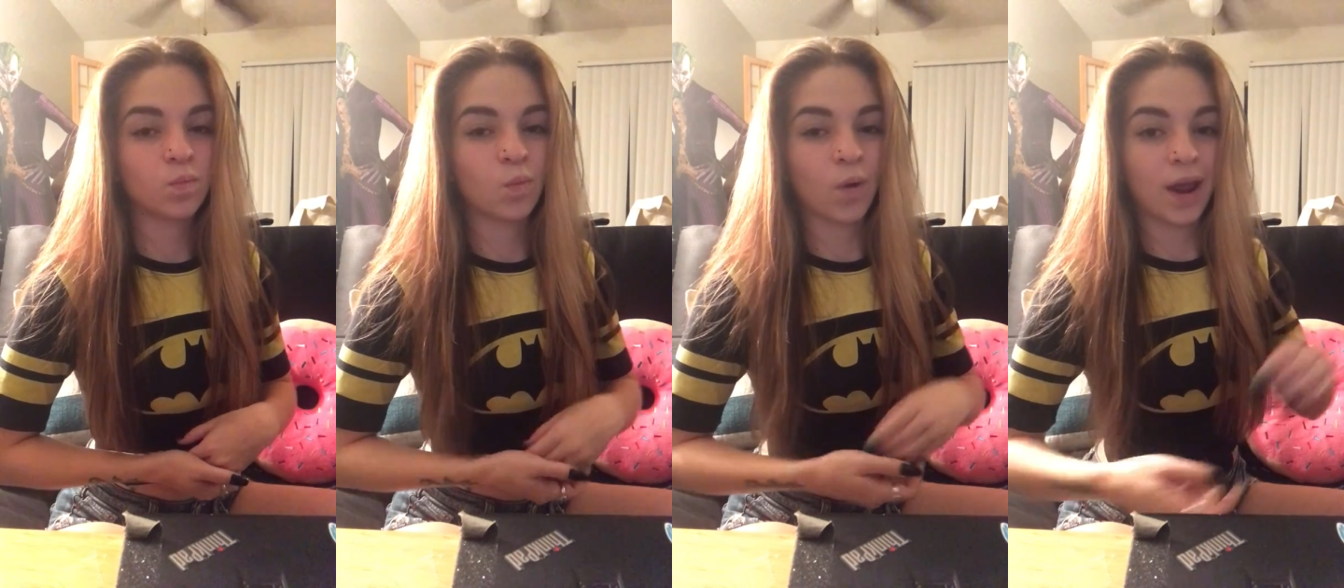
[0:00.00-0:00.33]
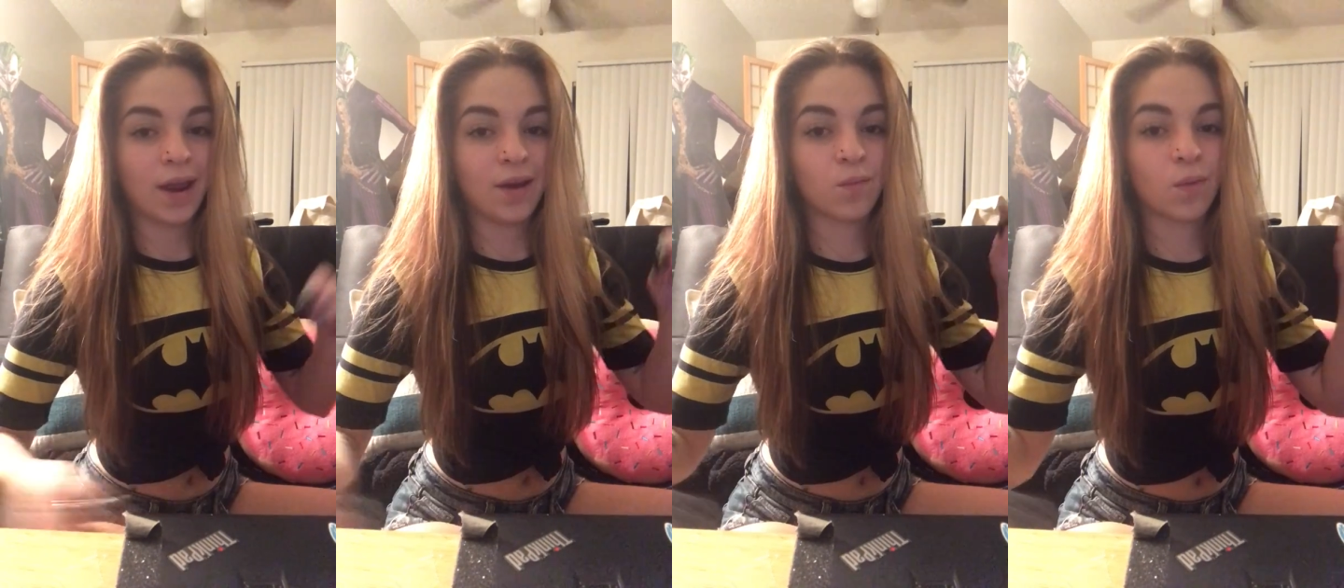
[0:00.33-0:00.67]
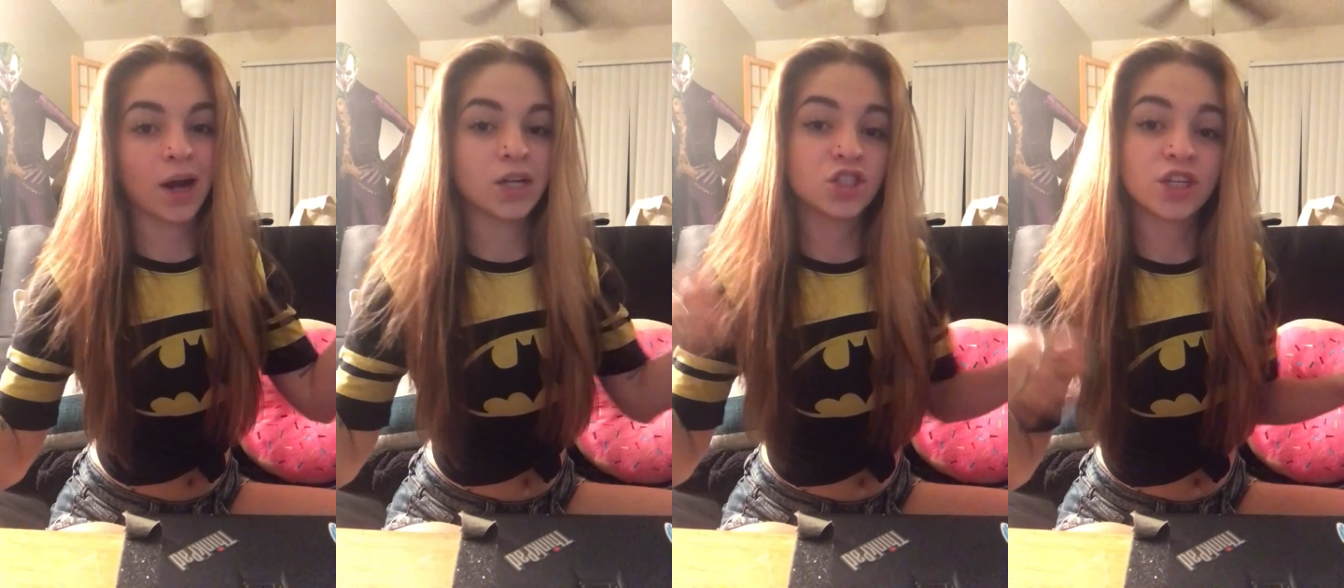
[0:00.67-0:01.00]
when
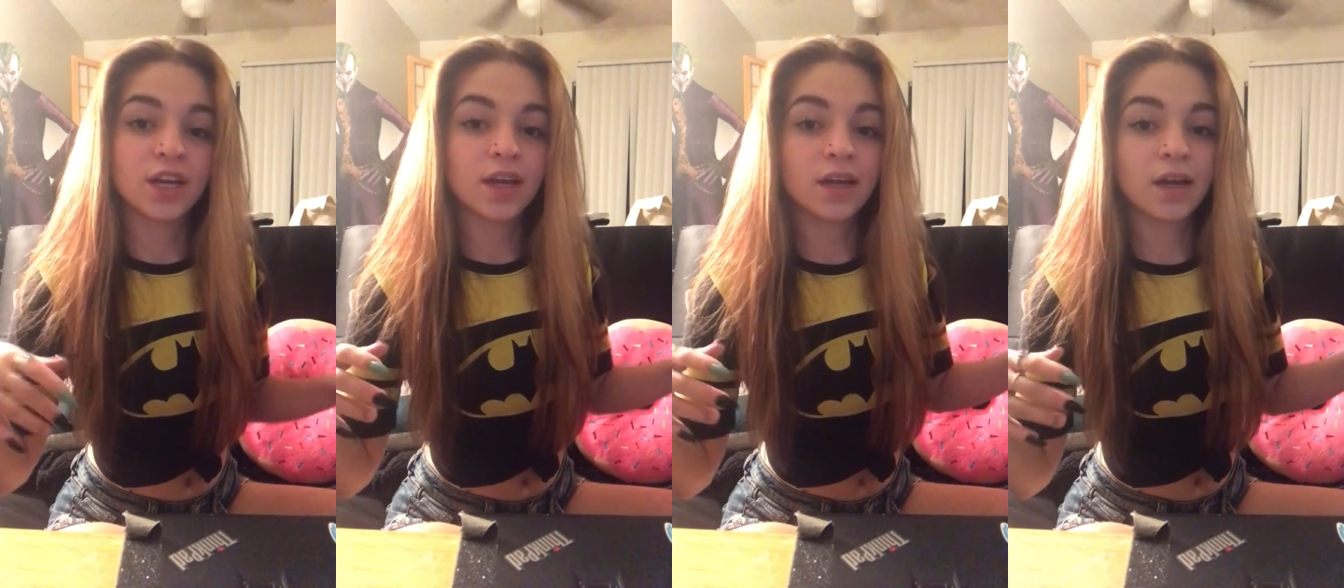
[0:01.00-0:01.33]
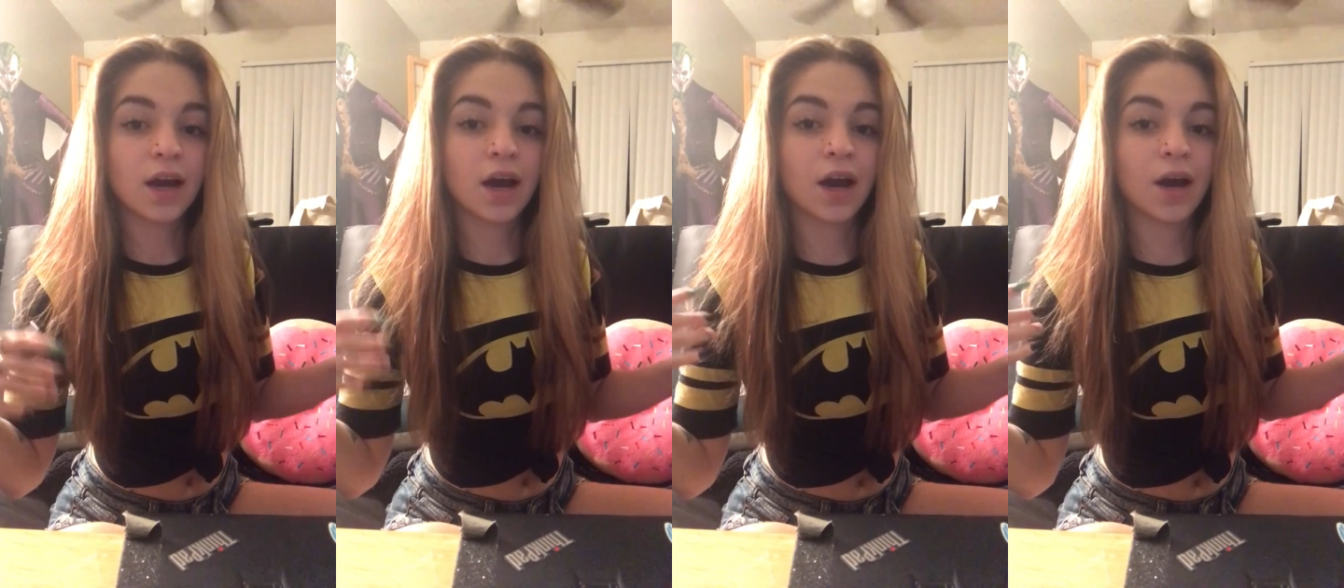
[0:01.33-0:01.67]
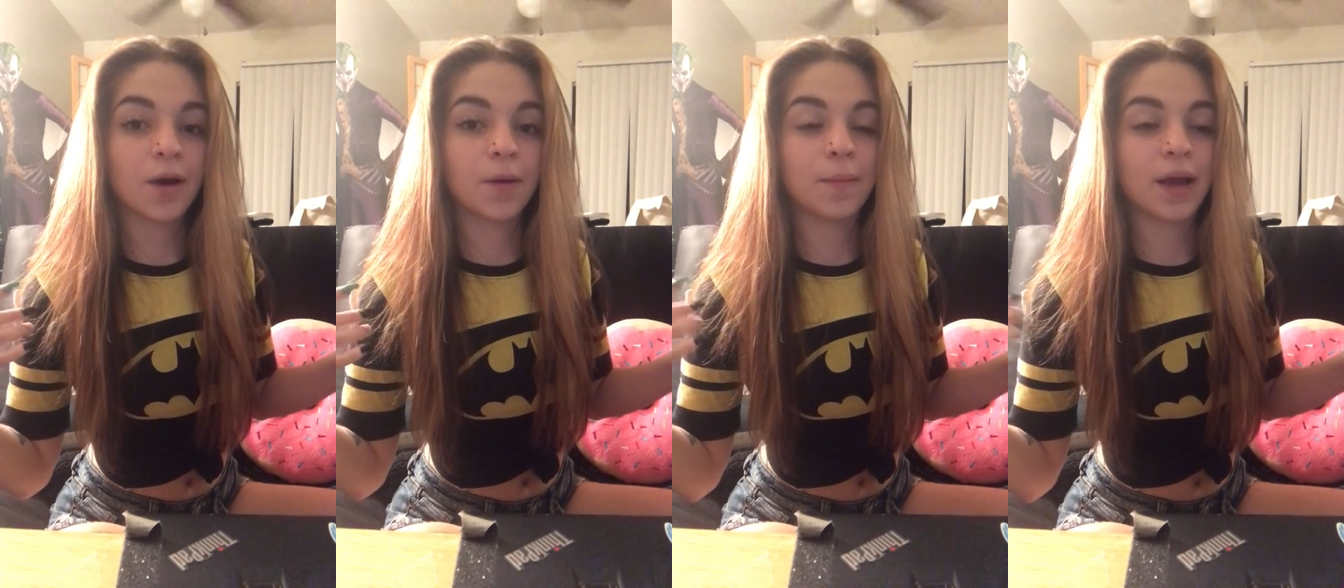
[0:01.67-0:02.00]
watching,
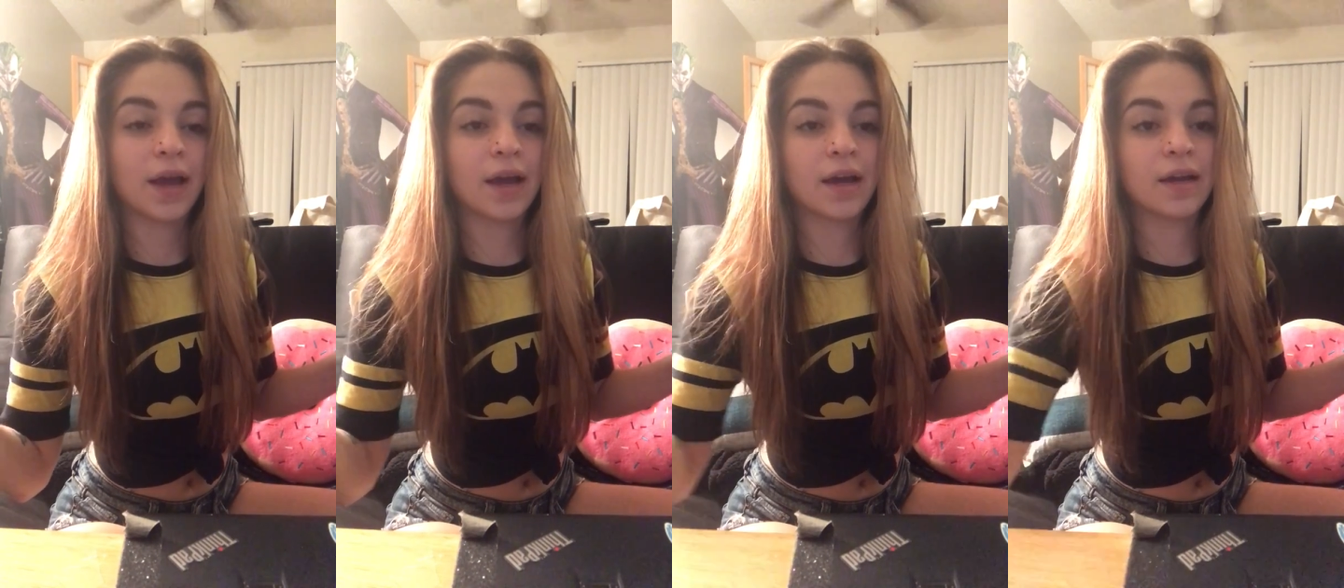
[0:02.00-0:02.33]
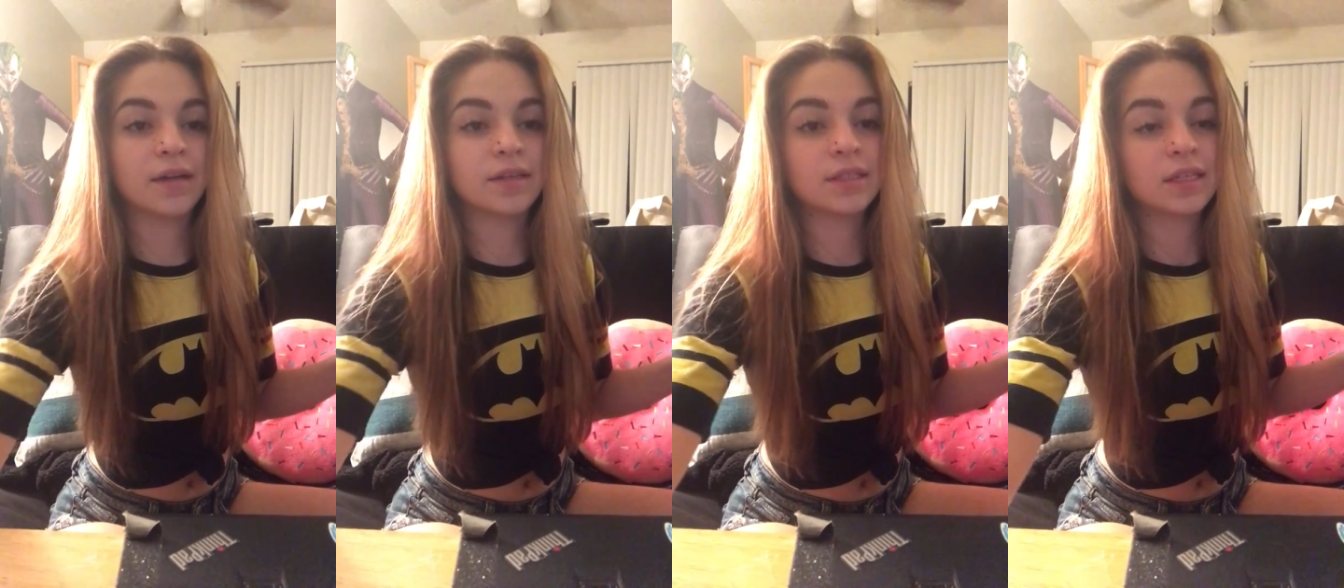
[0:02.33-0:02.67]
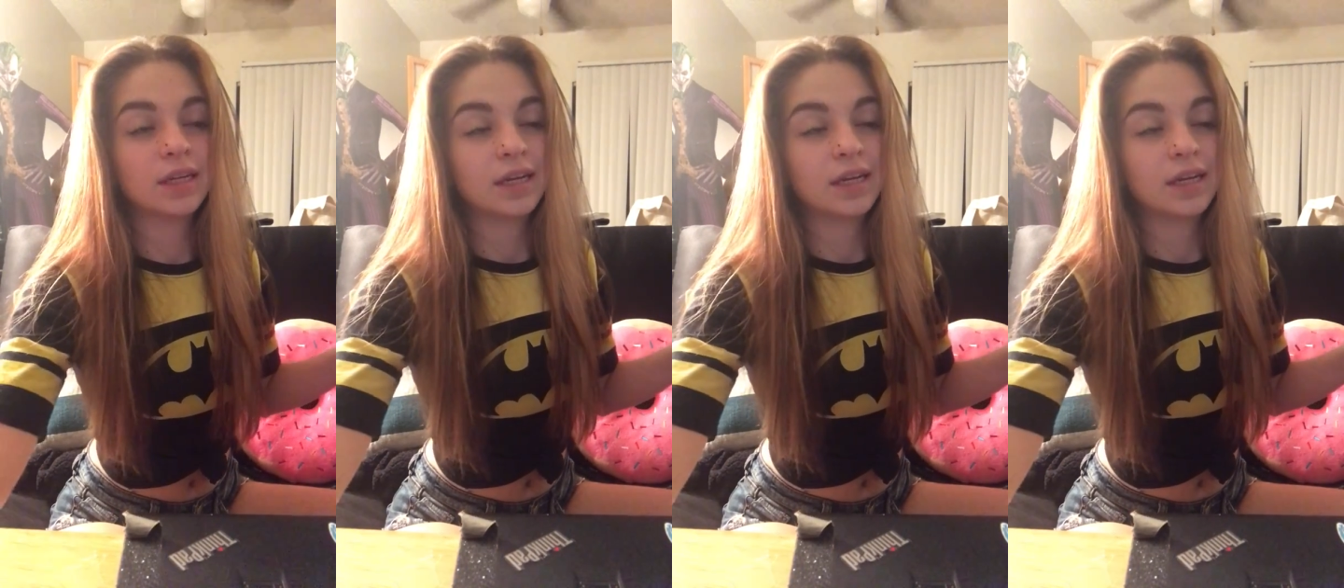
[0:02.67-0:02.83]
and